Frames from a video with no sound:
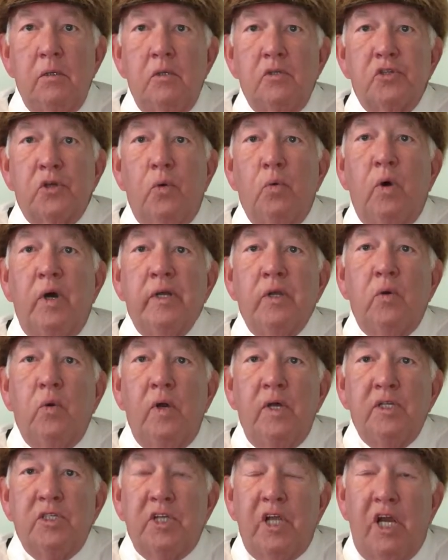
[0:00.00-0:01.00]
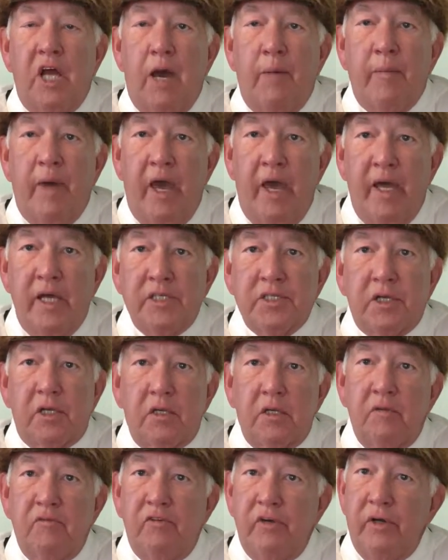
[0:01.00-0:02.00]
So one question I'm
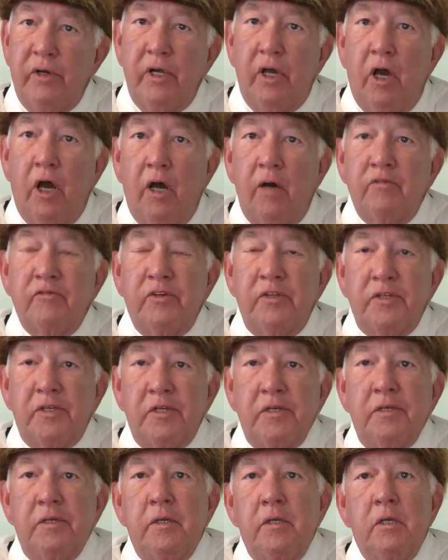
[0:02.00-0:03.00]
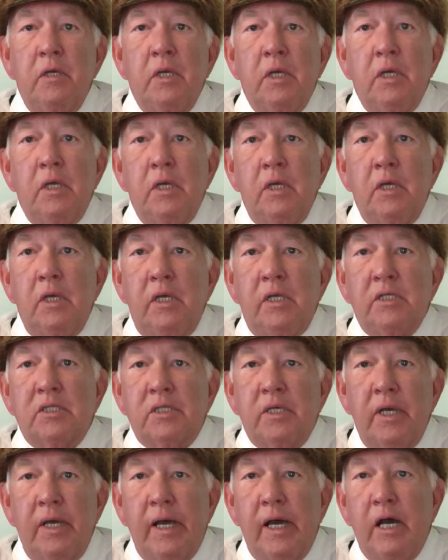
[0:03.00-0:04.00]
asked very often
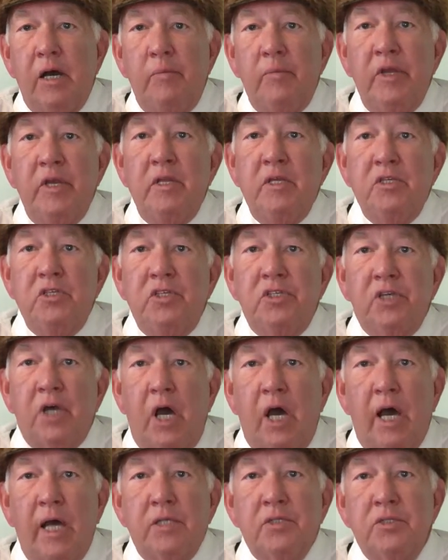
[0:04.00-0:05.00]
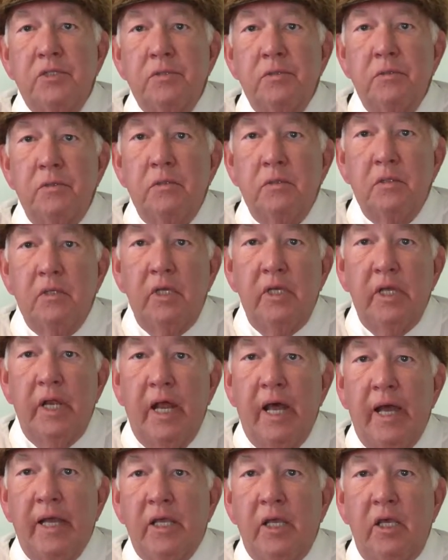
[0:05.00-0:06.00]
is how many shots can
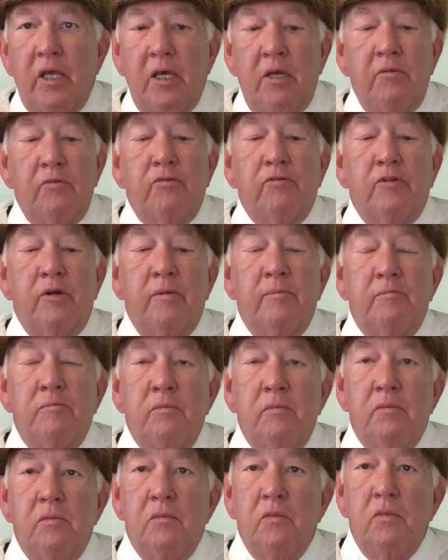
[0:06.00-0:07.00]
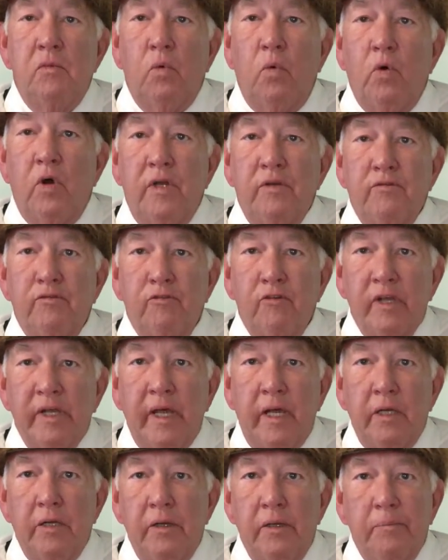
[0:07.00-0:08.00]
I get from one
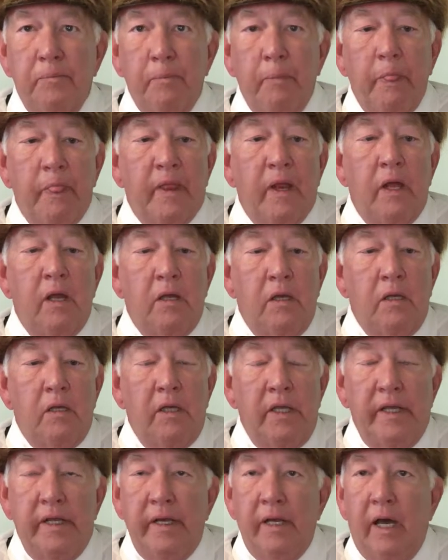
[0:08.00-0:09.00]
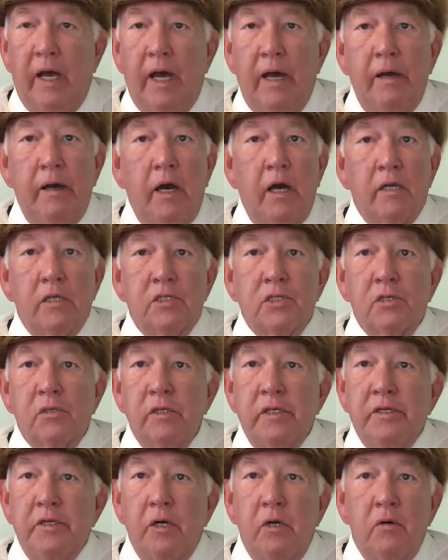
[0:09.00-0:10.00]
flint? And I
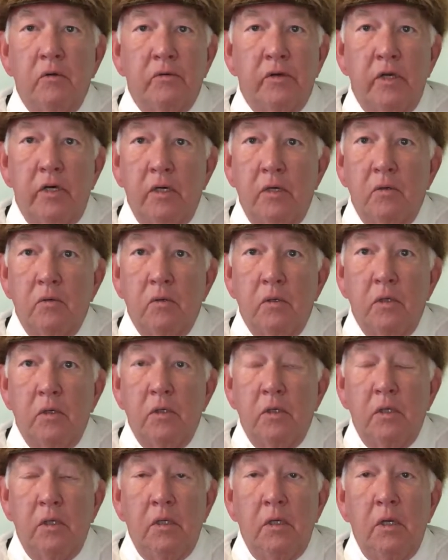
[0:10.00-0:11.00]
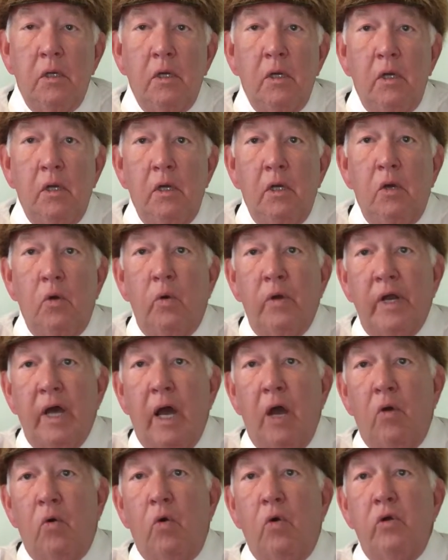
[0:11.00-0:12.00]
honestly don't know. When
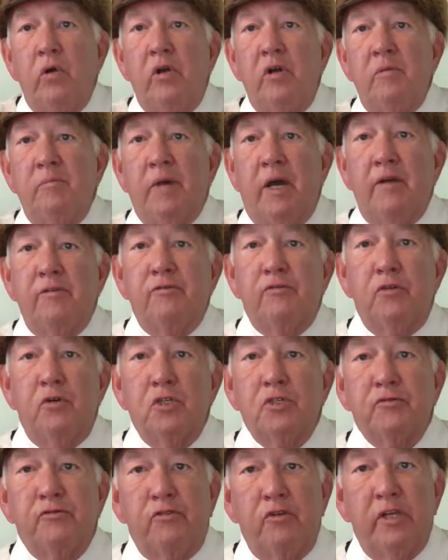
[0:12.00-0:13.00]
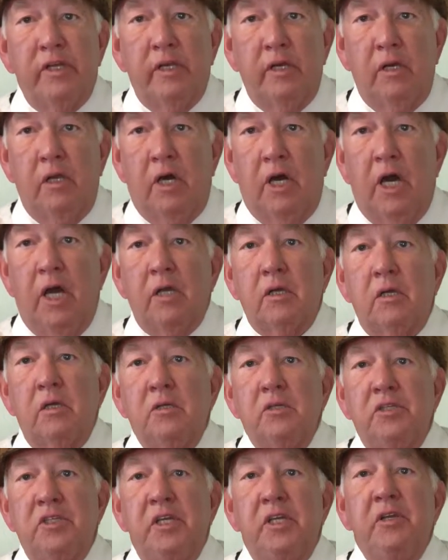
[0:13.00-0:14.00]
I ordered my first flintlock
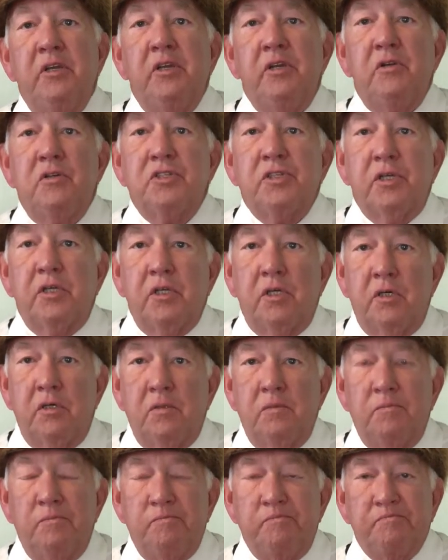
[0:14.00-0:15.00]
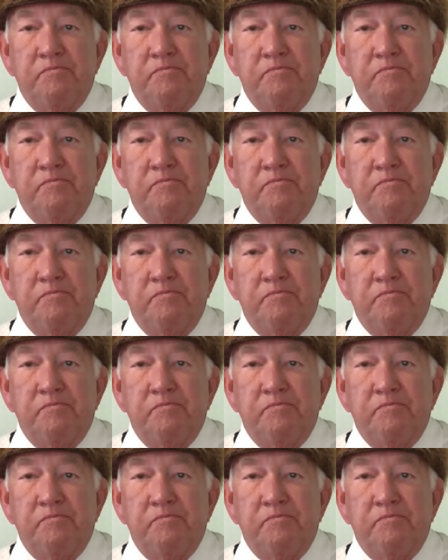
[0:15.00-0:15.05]
10 years ago,